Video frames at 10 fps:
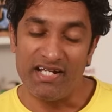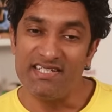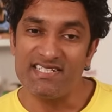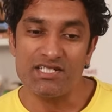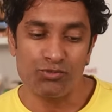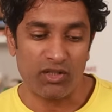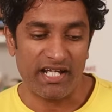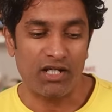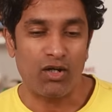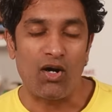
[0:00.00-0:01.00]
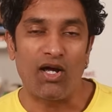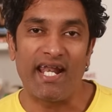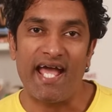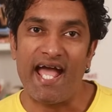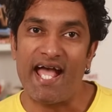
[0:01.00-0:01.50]
And this is what I
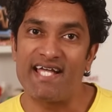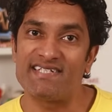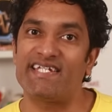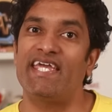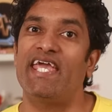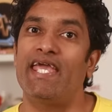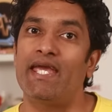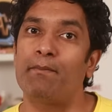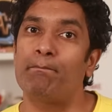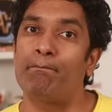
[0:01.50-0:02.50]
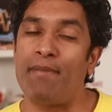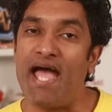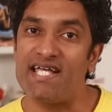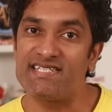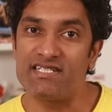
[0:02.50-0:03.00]
call as a
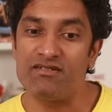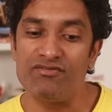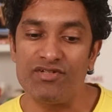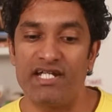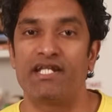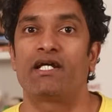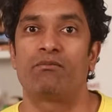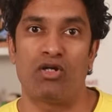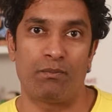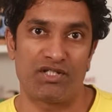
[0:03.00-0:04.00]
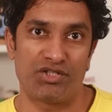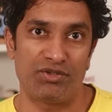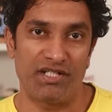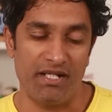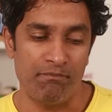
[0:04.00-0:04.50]
passive income
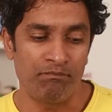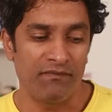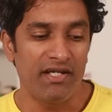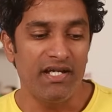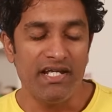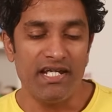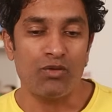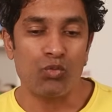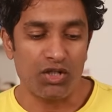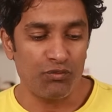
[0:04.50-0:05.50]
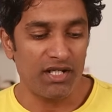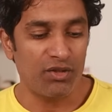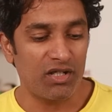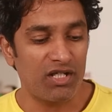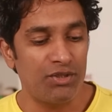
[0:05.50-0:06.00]
opportunity. Here, what we are
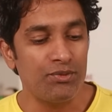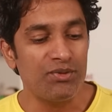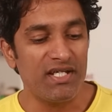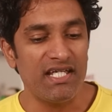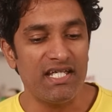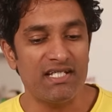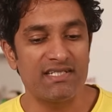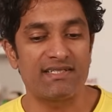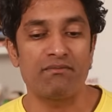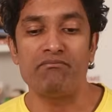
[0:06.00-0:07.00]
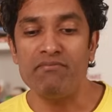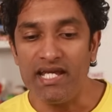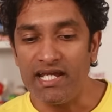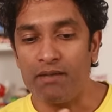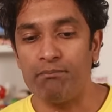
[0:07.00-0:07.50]
going to do is
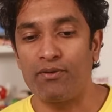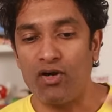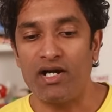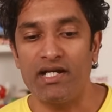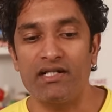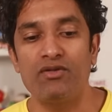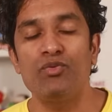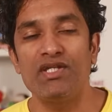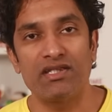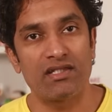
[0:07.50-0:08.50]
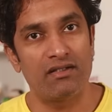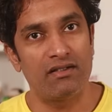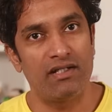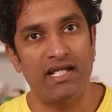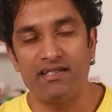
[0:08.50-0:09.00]
make a product with
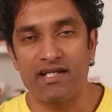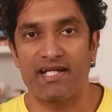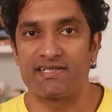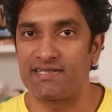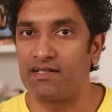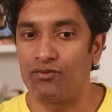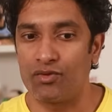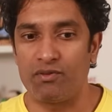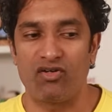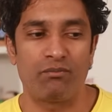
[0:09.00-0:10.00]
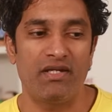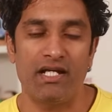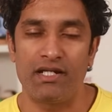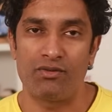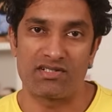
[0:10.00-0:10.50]
either Excel or Power
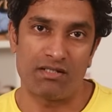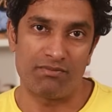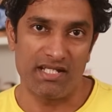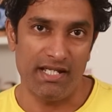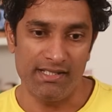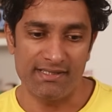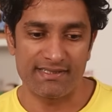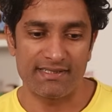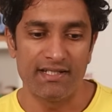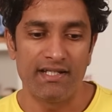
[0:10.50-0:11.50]
BI or something else